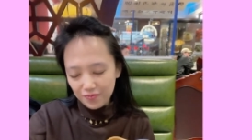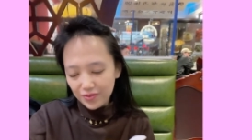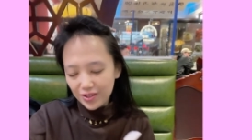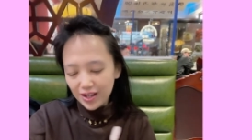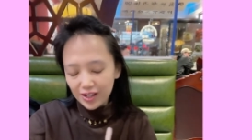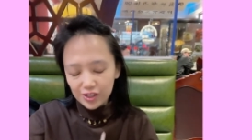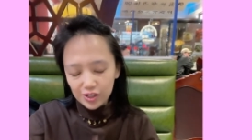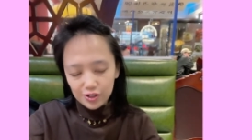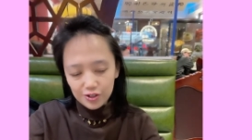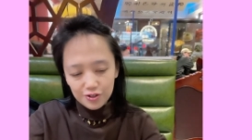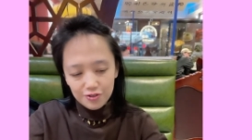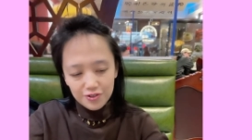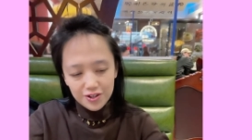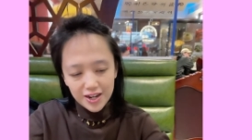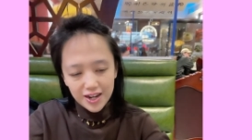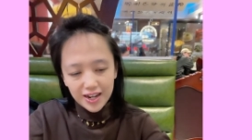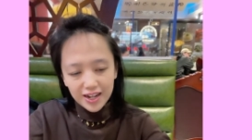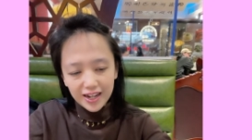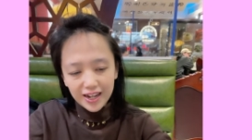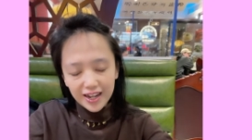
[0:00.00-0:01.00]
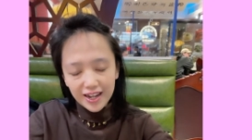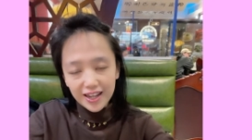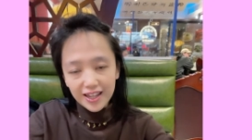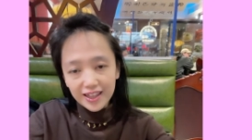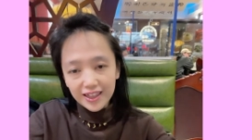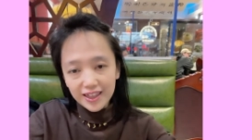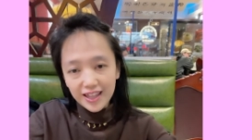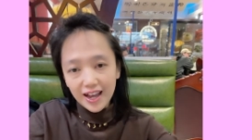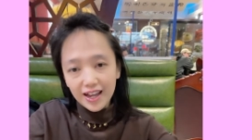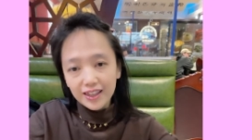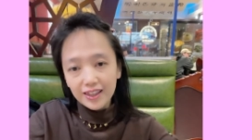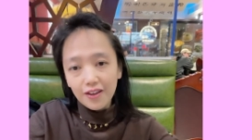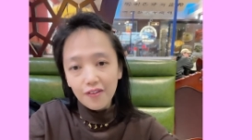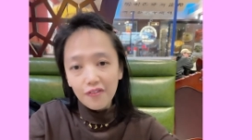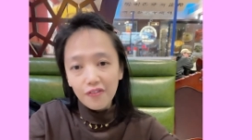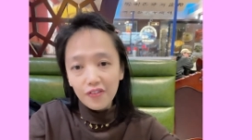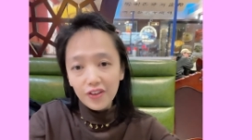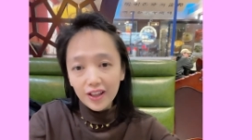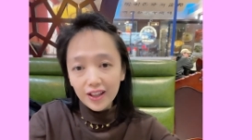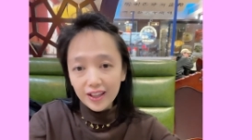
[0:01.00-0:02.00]
It's unique in that the
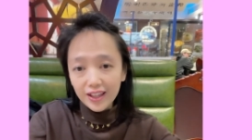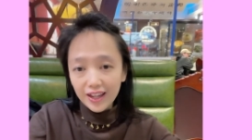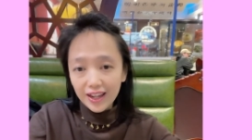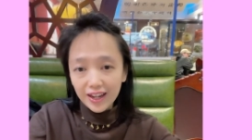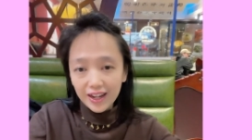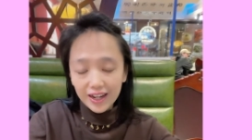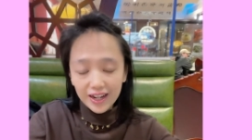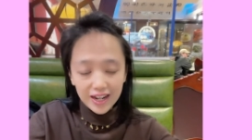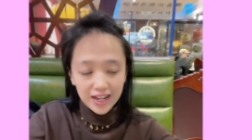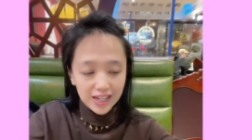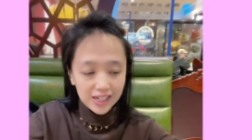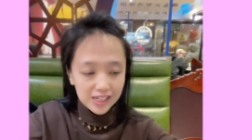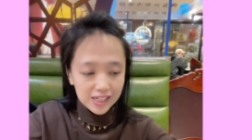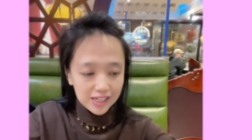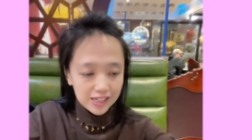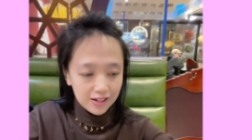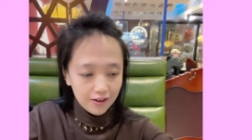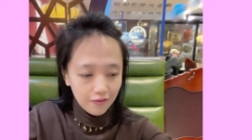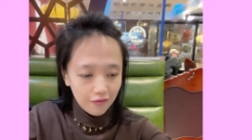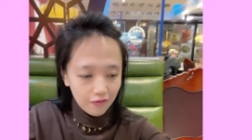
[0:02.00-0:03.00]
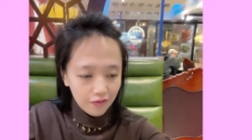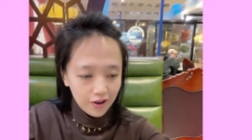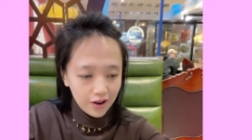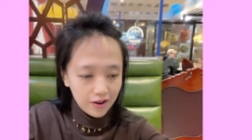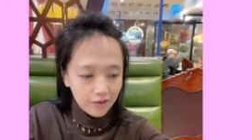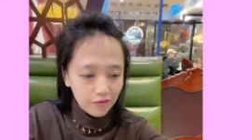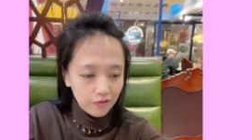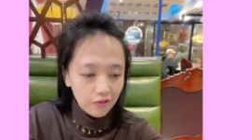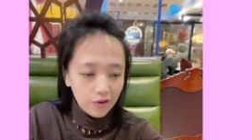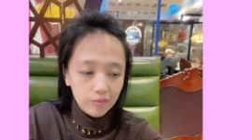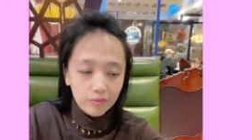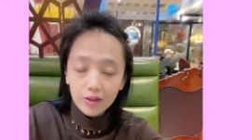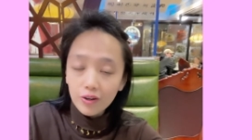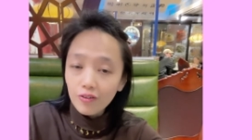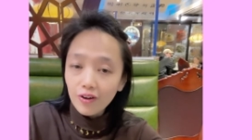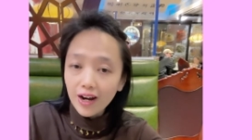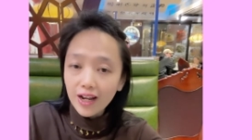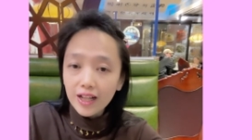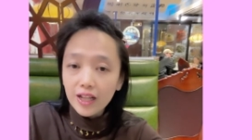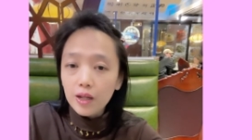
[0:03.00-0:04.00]
filling is different from the
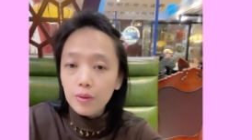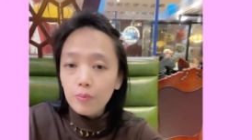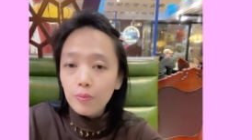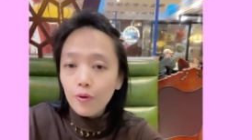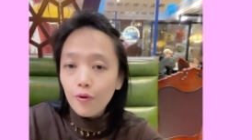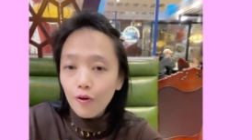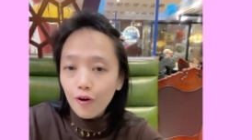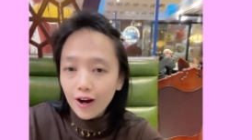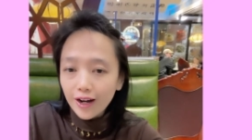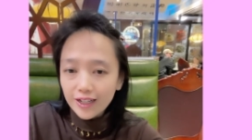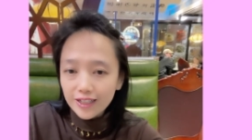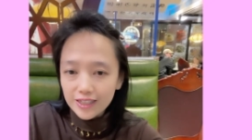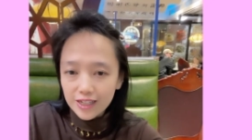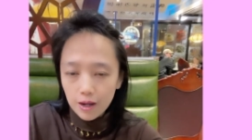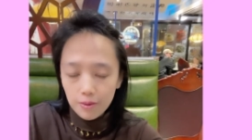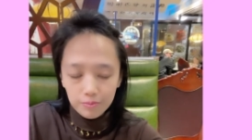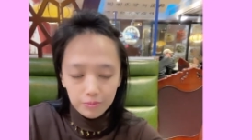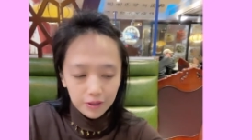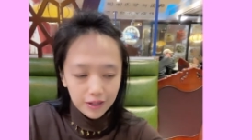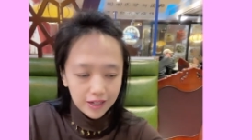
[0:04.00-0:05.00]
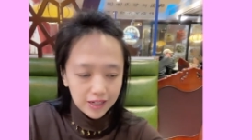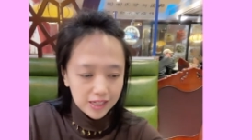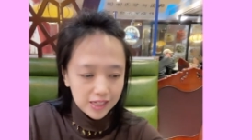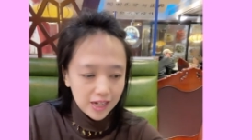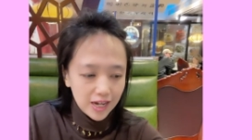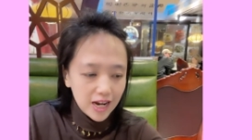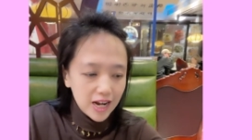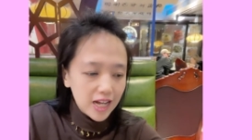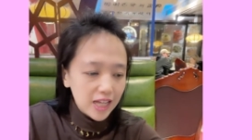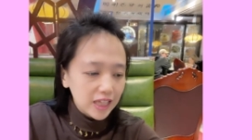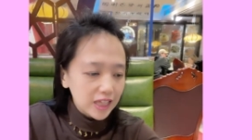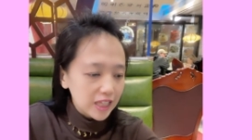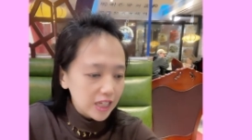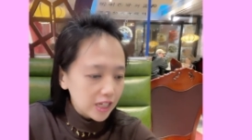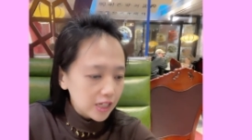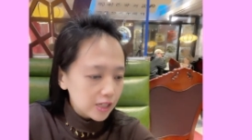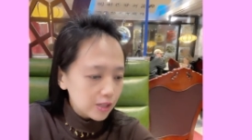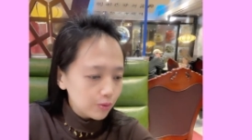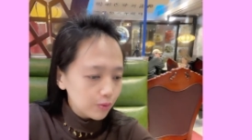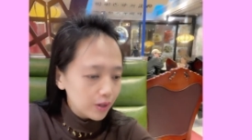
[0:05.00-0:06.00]
regular pork dumplings.
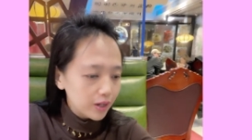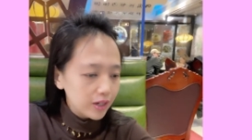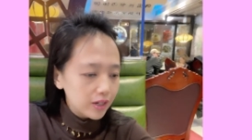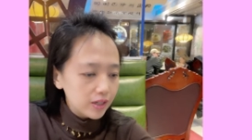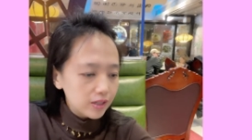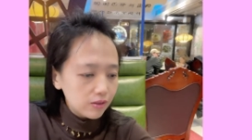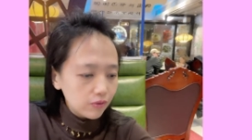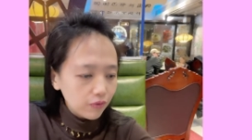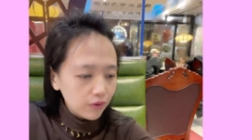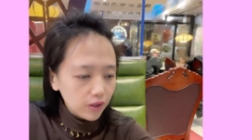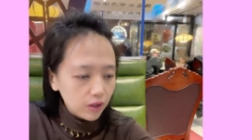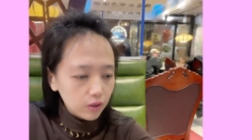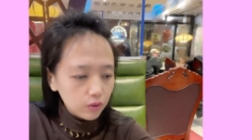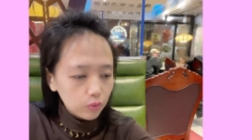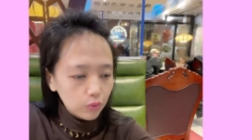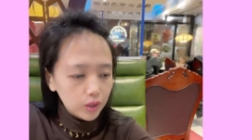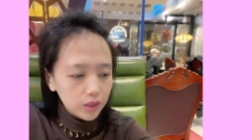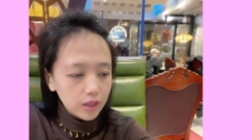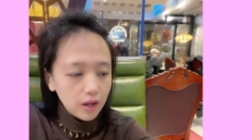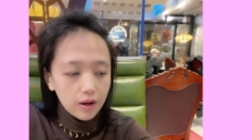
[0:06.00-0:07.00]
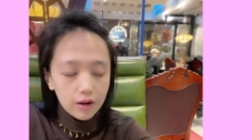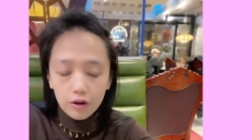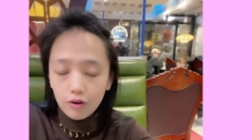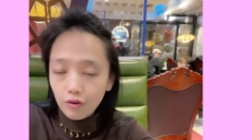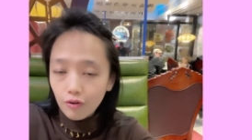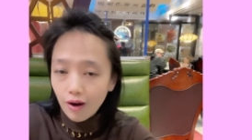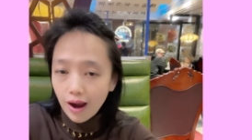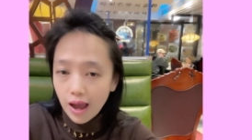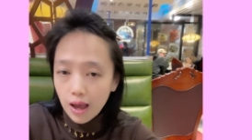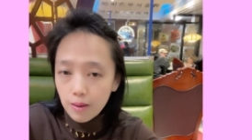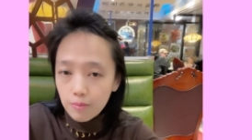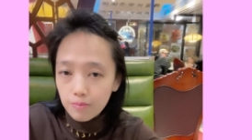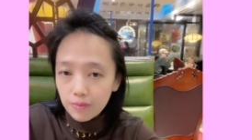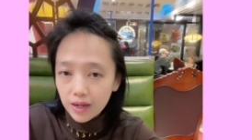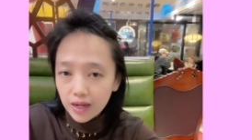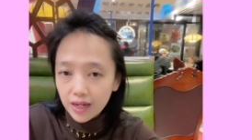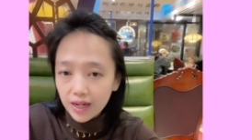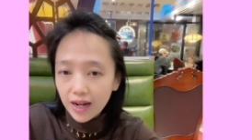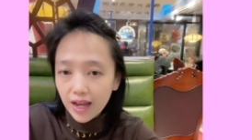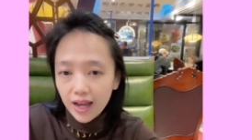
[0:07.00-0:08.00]
This one is filled with crab
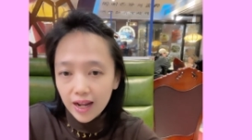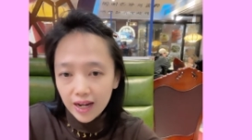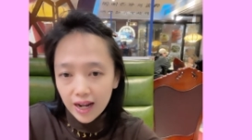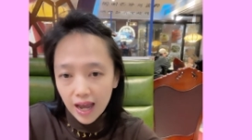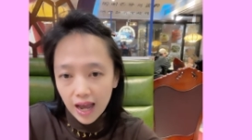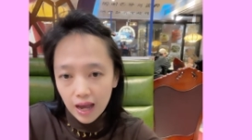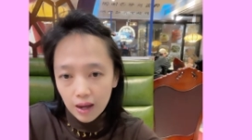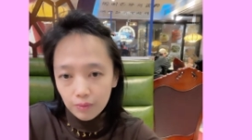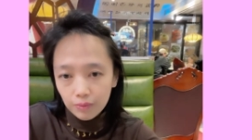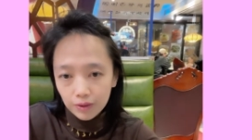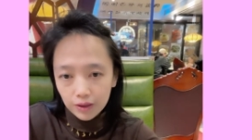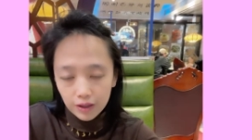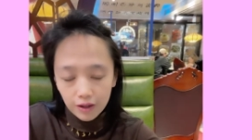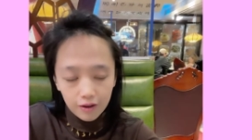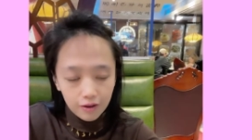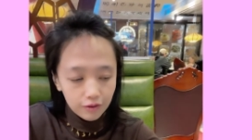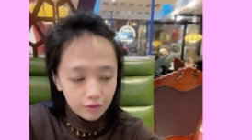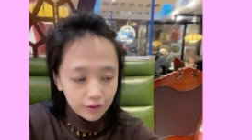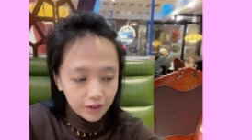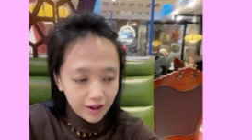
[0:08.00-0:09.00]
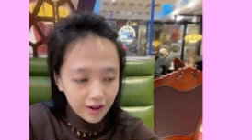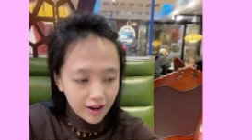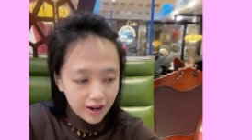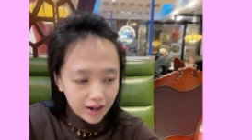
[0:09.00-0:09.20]
meat and abalone.